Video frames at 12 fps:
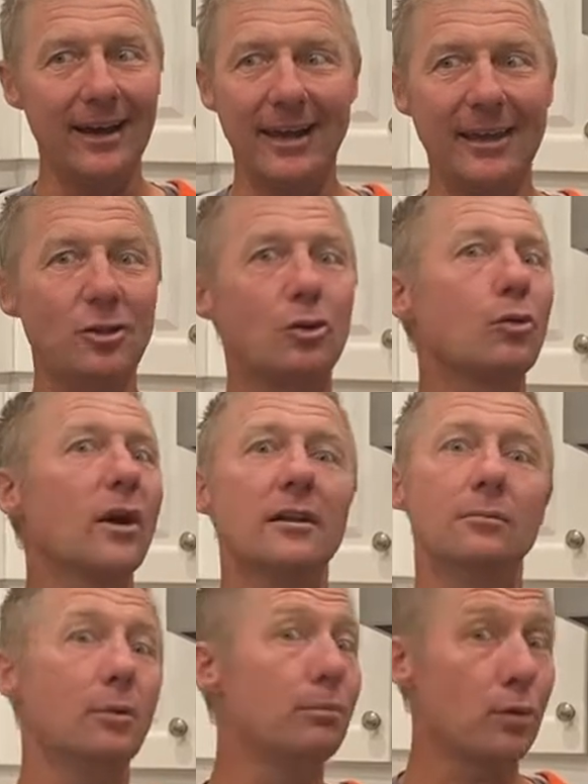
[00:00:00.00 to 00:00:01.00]

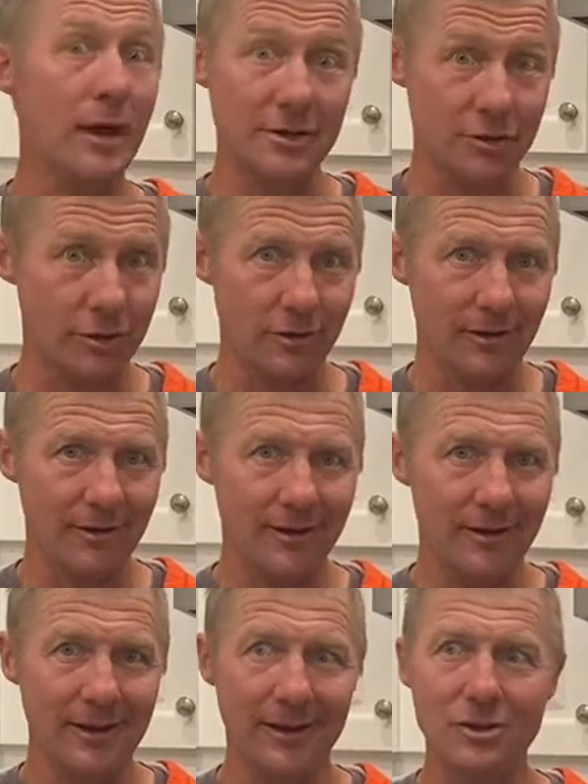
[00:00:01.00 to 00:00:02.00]
incredible pressure.
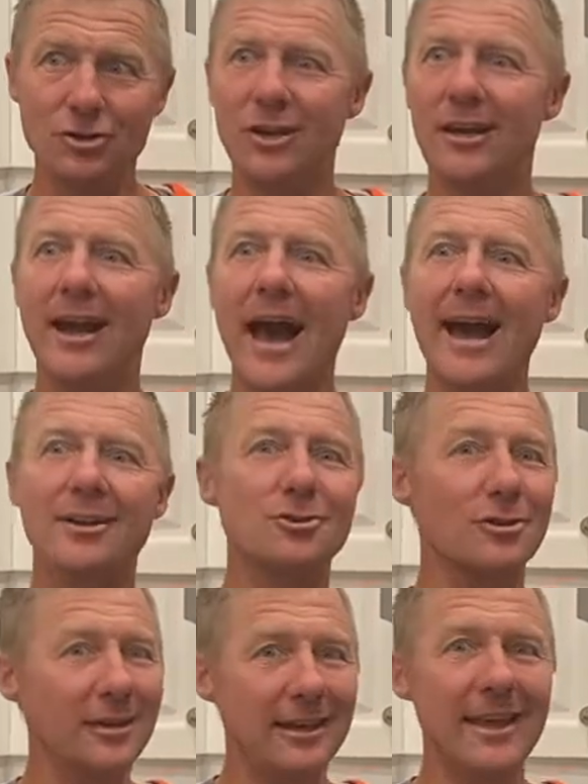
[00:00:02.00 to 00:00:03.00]
She
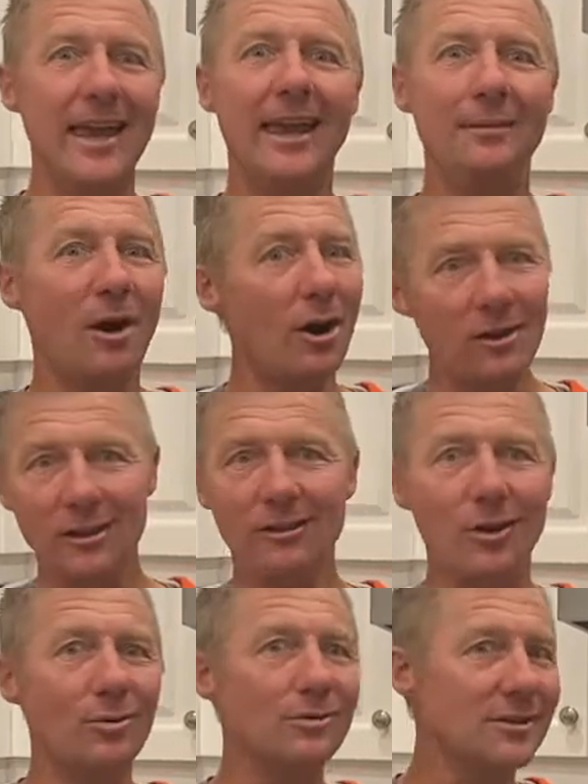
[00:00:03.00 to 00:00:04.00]
actually came all
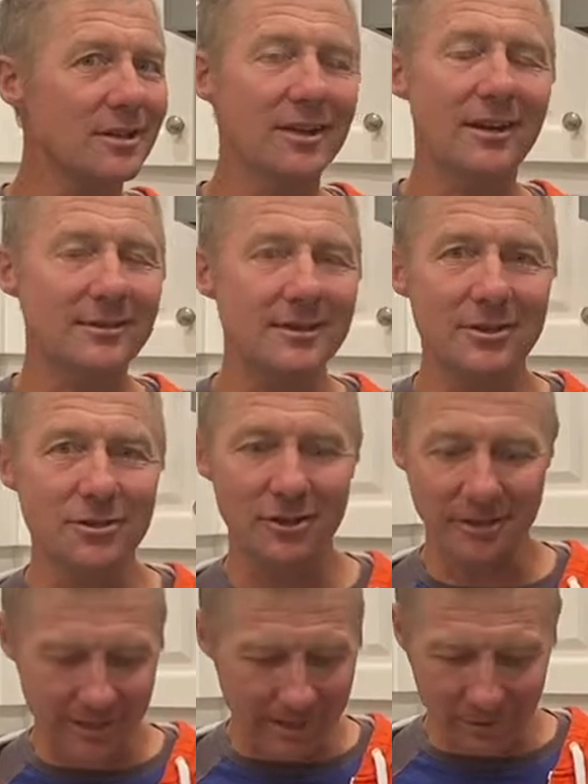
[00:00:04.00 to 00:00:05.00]
alone to the audition
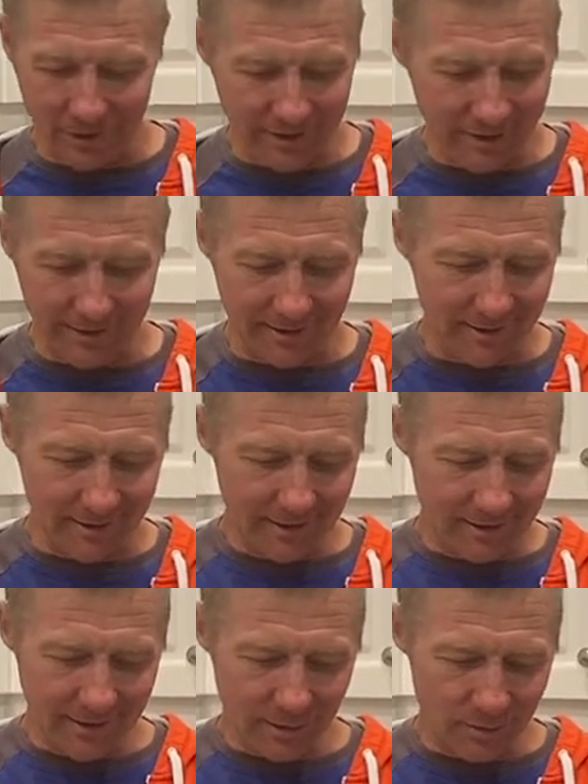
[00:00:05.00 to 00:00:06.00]
and everything.
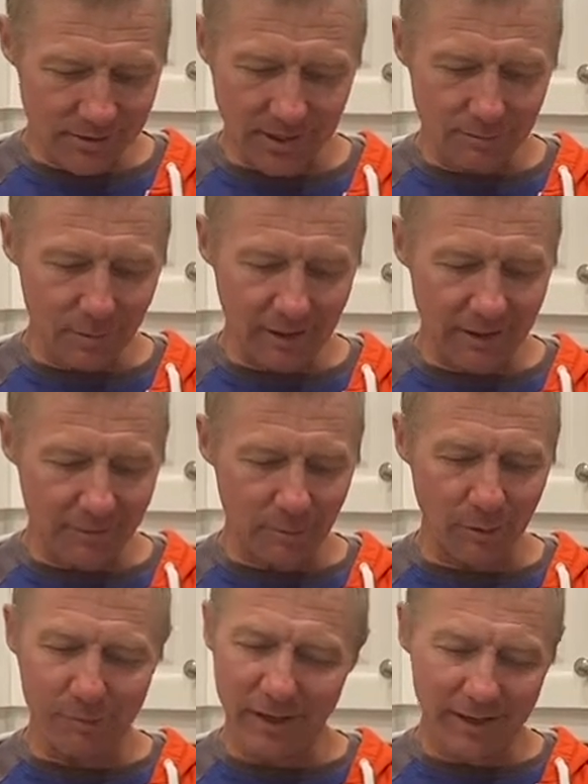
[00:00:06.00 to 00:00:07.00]
It was
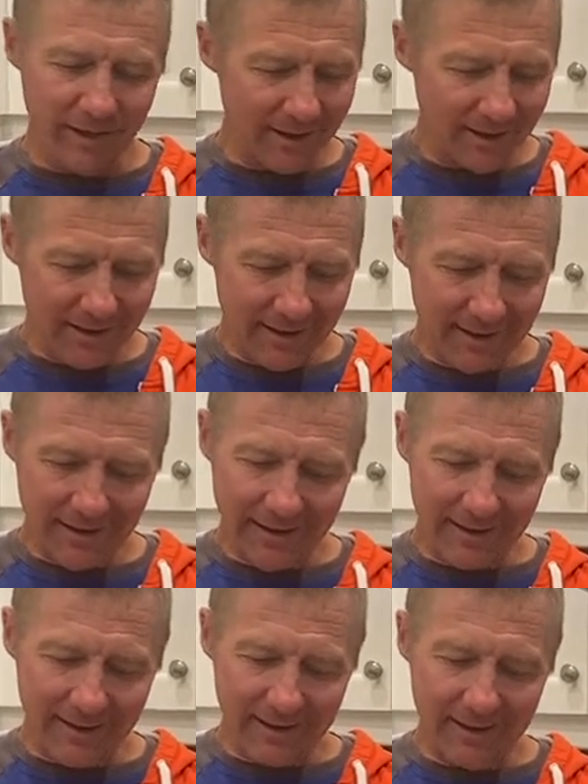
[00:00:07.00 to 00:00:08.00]
unbelievable. But
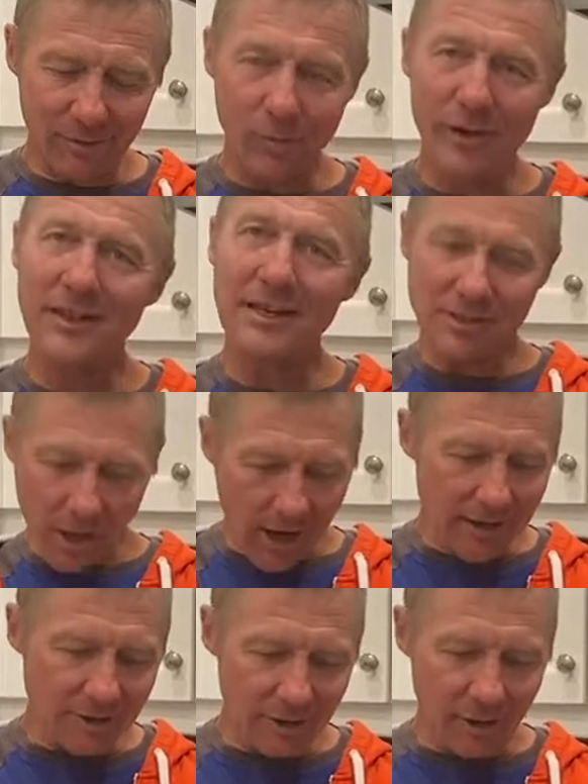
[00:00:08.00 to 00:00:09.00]
when they
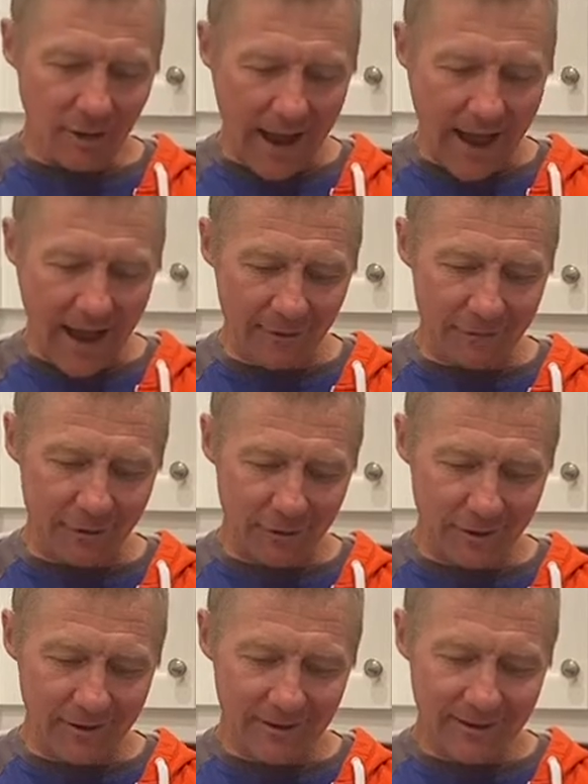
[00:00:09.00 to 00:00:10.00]
talked to her
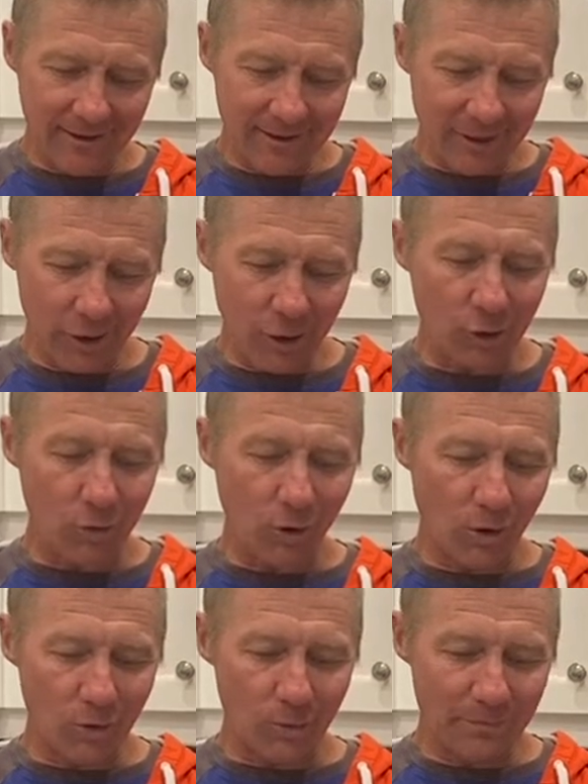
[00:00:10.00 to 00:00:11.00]
after, her
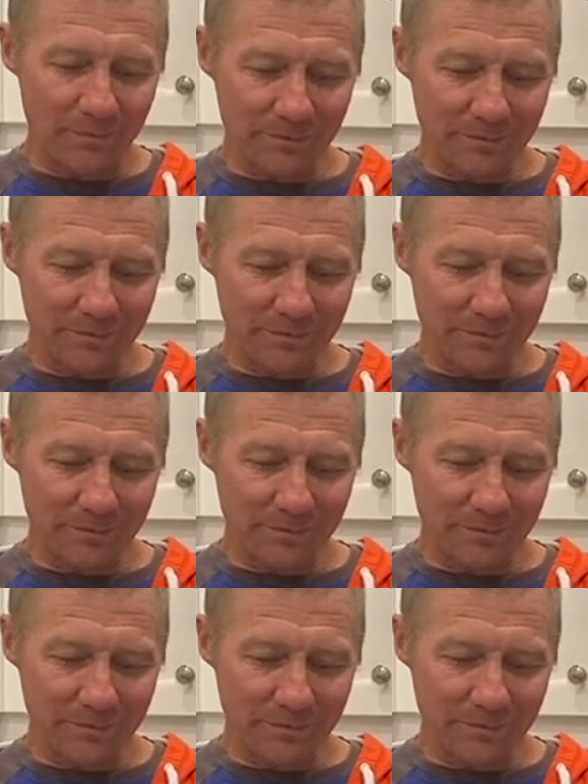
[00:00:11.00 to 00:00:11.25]
quote